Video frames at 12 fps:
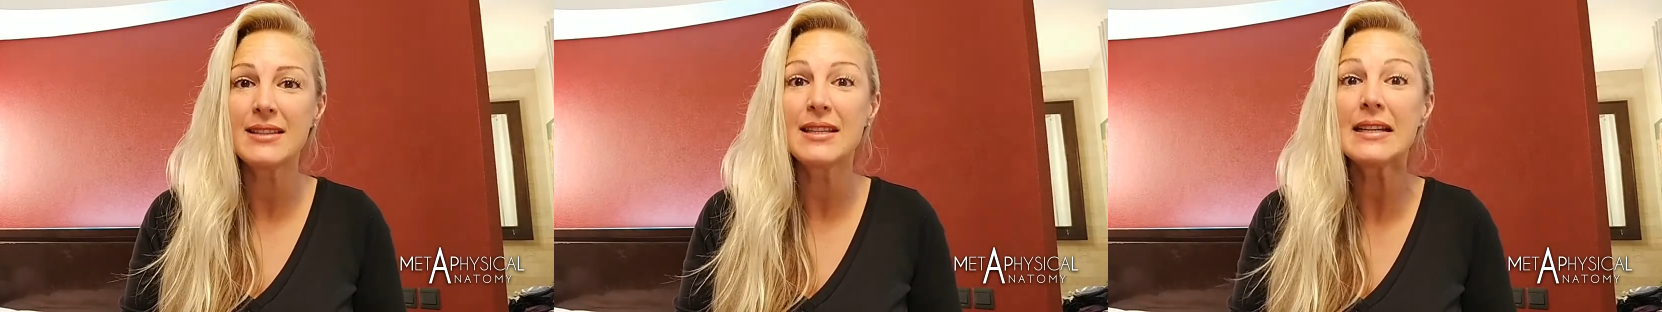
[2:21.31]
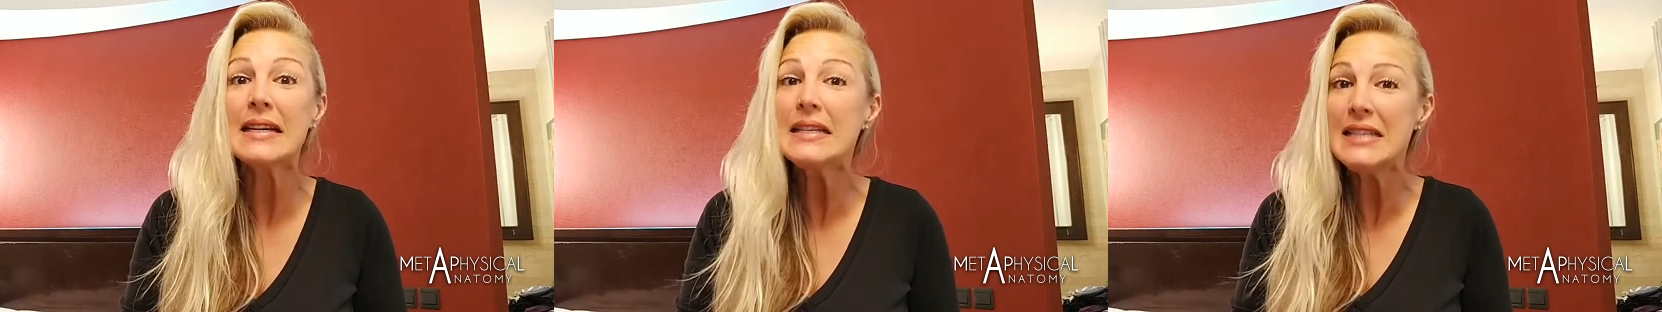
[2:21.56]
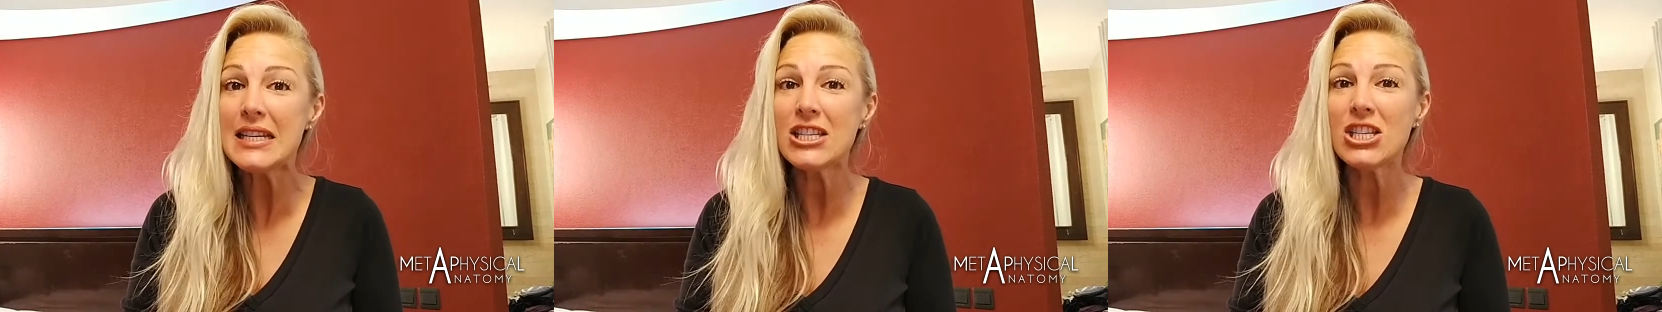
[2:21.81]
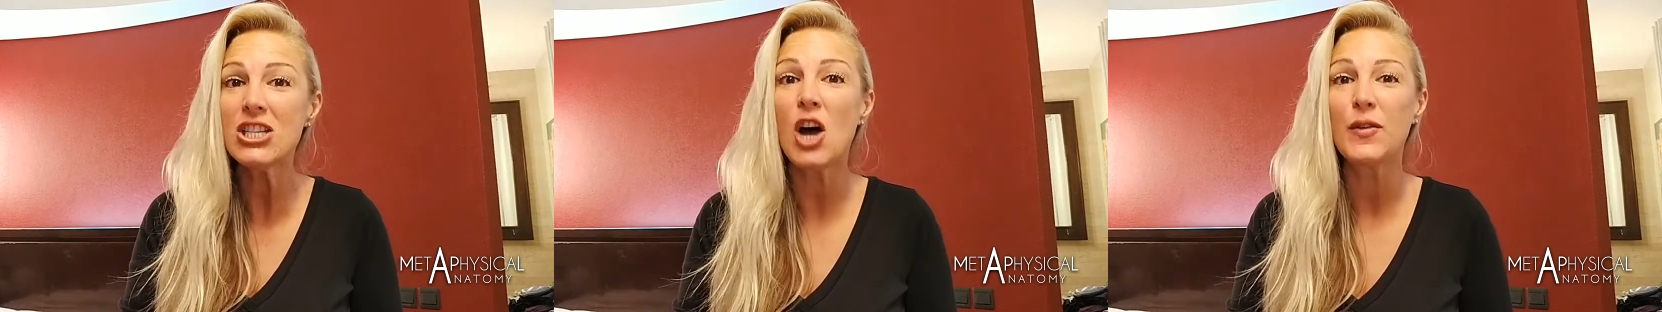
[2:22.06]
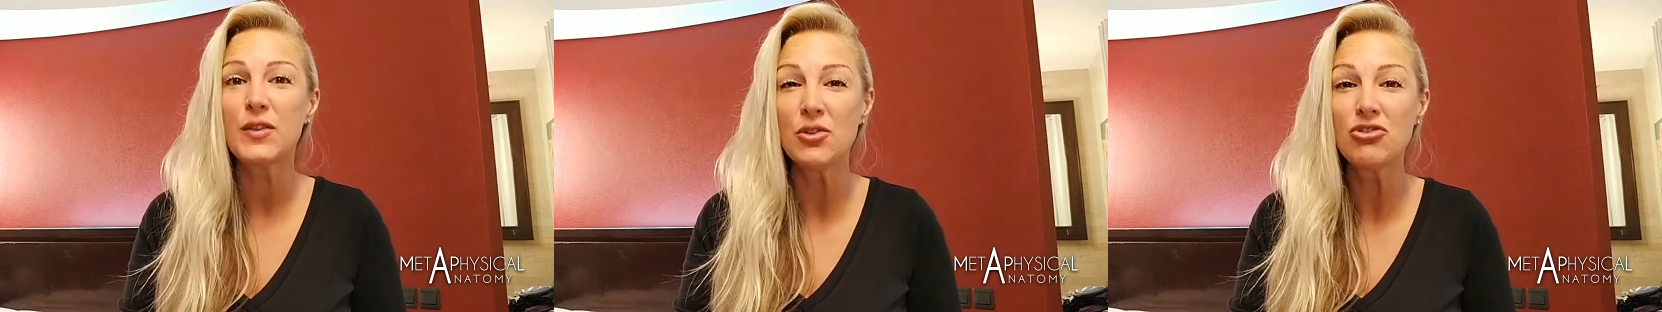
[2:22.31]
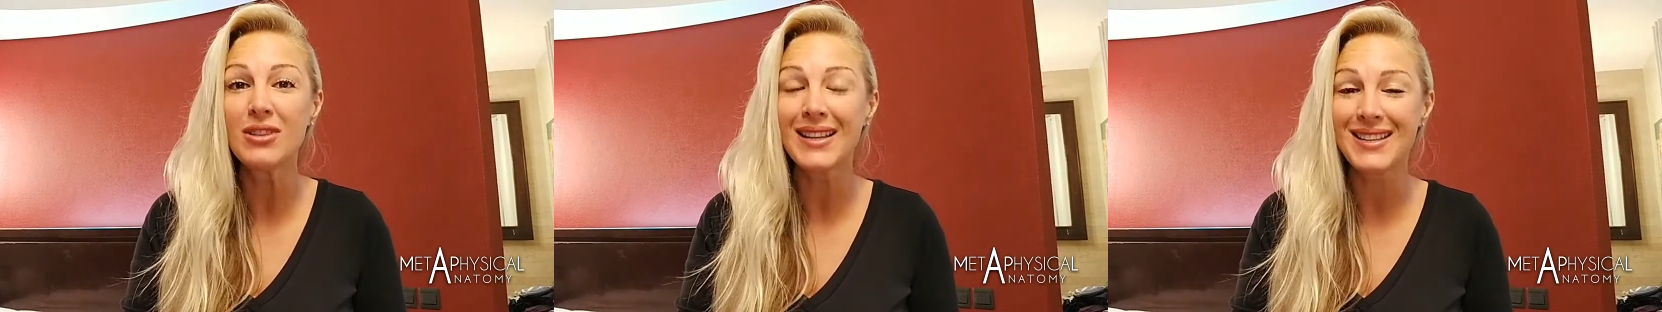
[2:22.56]
the condition of
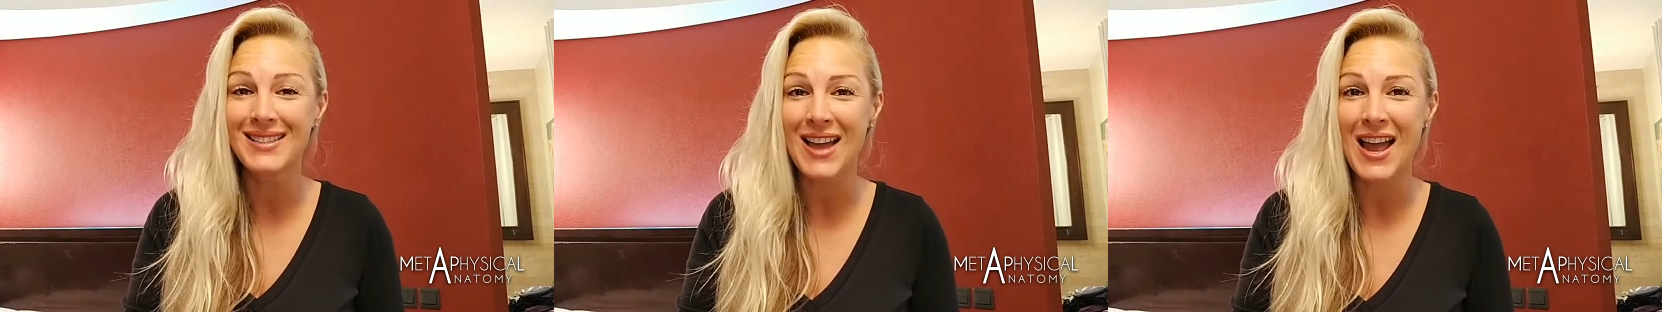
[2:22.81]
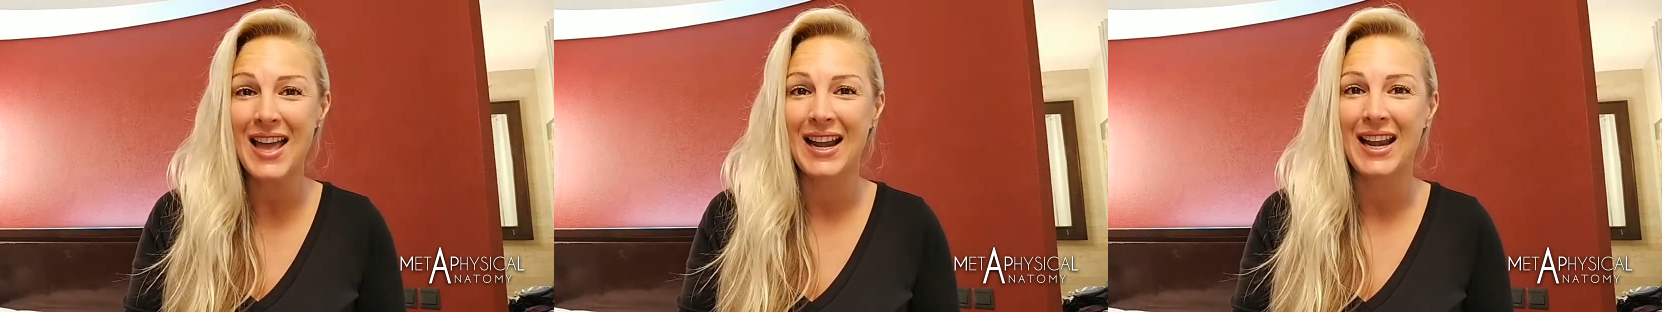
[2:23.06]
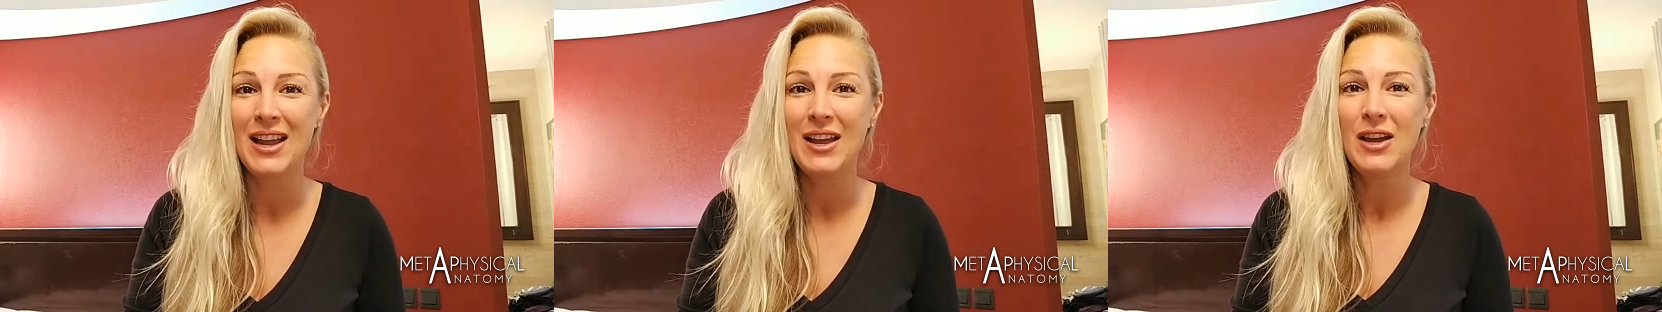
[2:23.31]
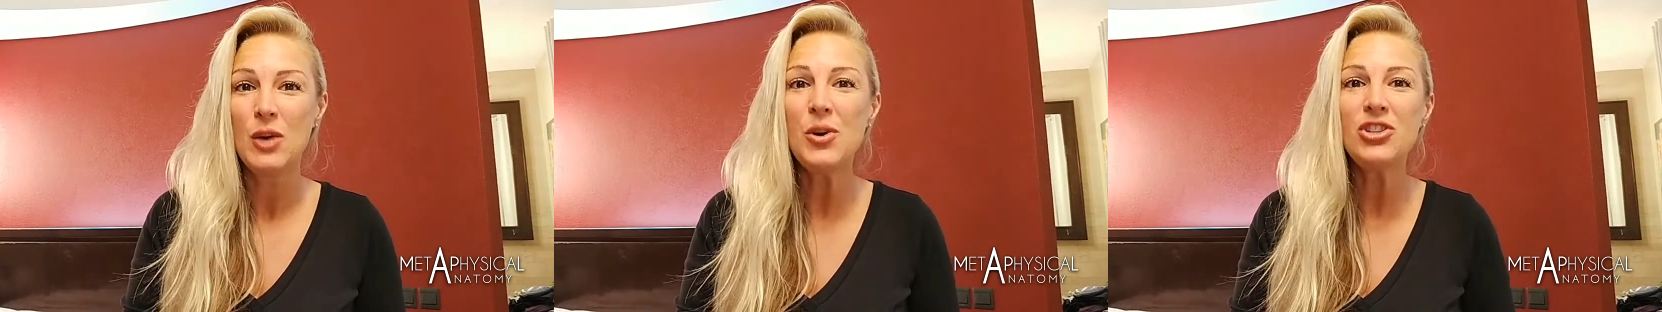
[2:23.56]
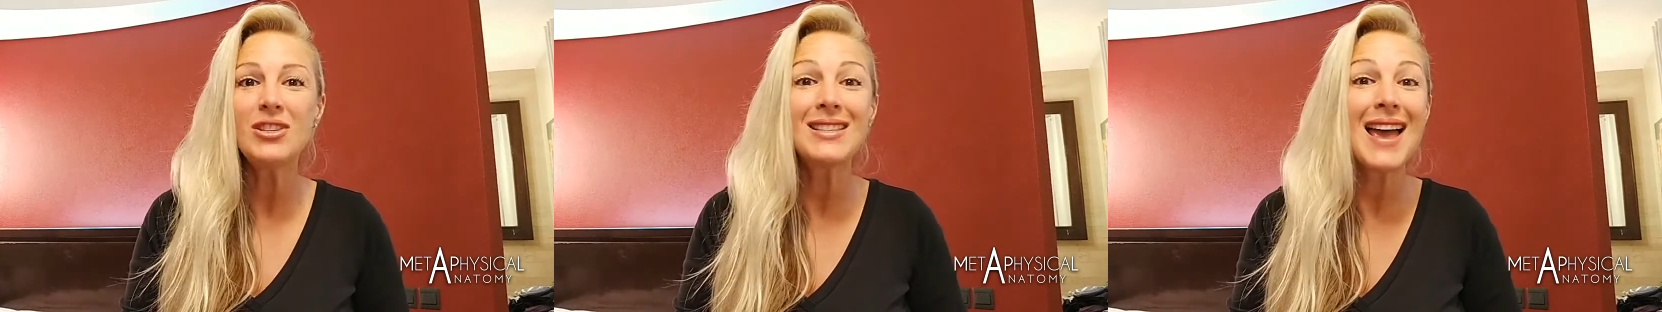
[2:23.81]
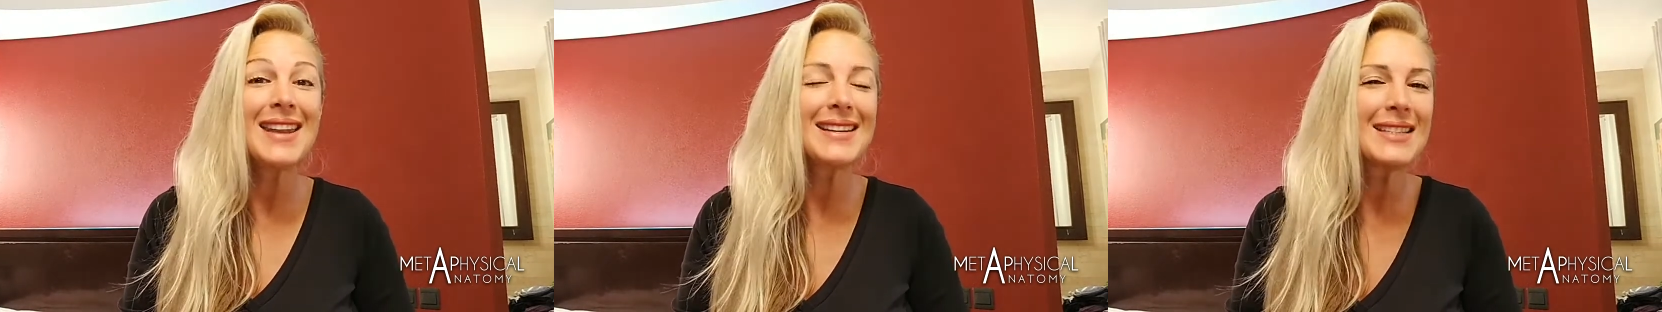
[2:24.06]
social anxiety, which is
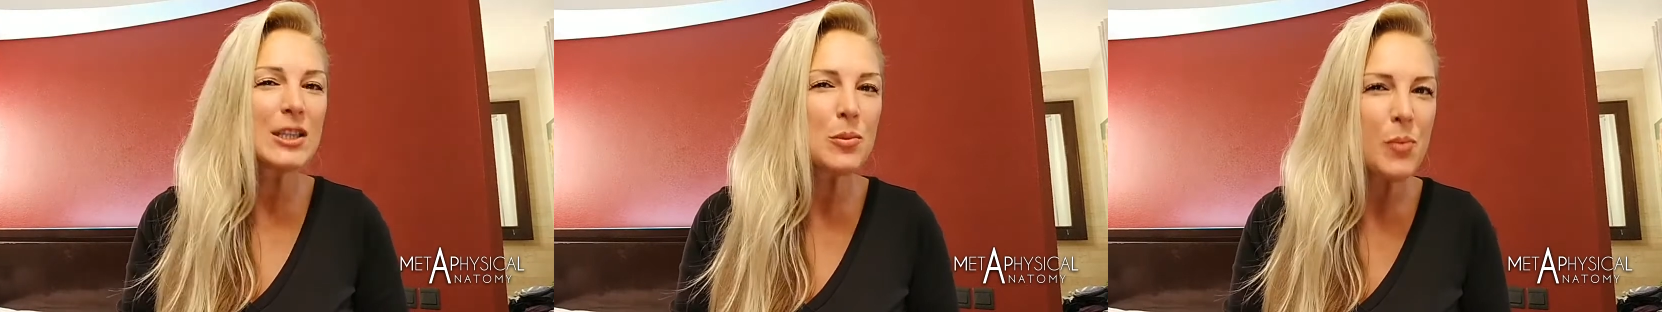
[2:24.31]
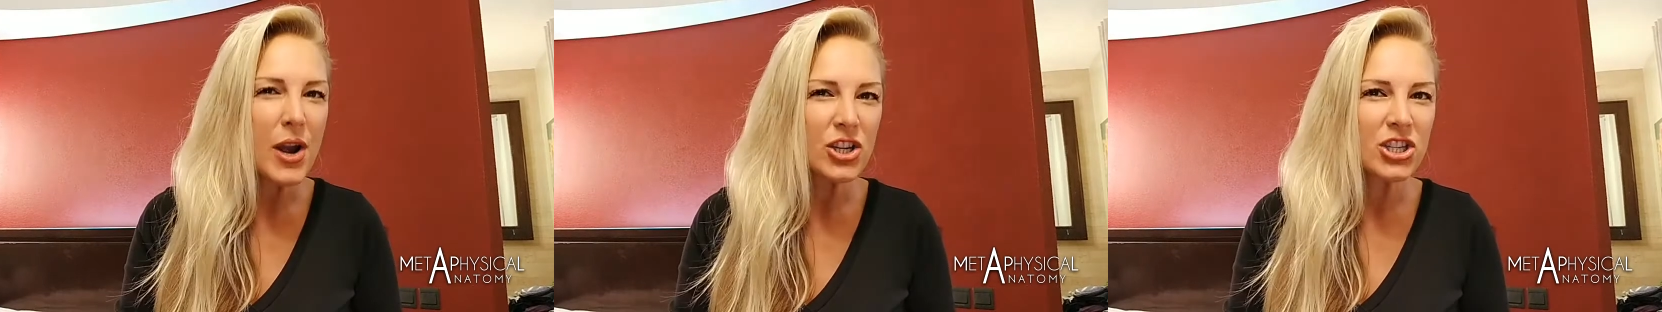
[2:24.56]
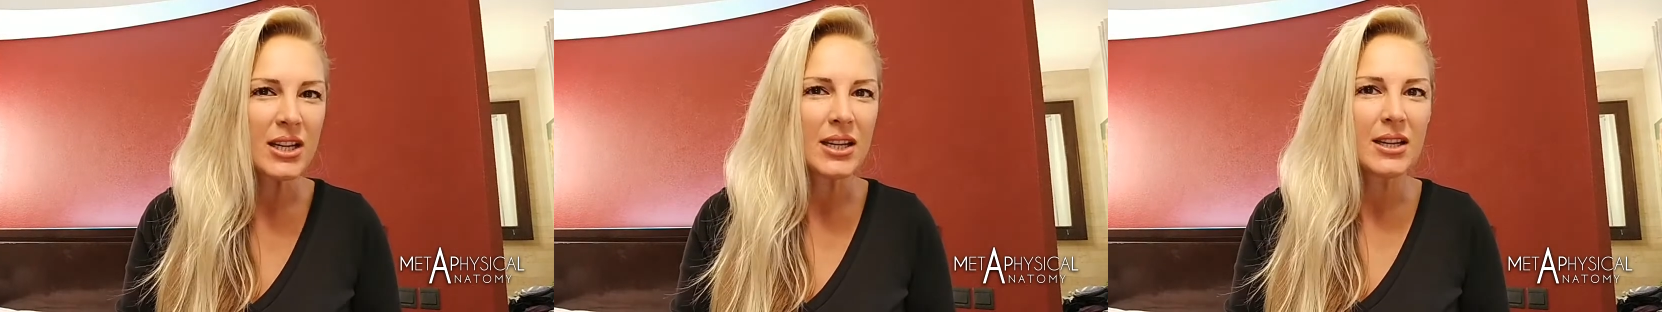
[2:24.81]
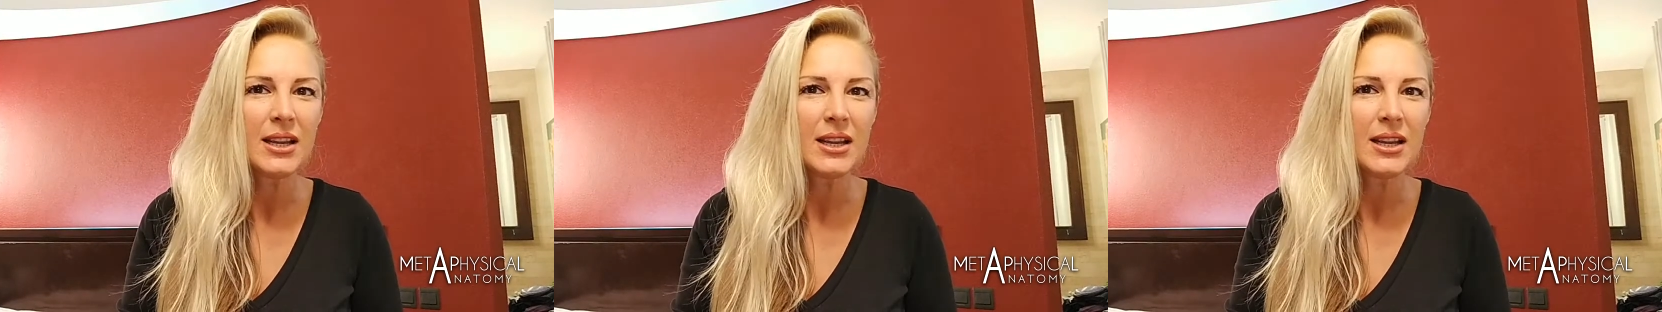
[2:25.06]
an expression.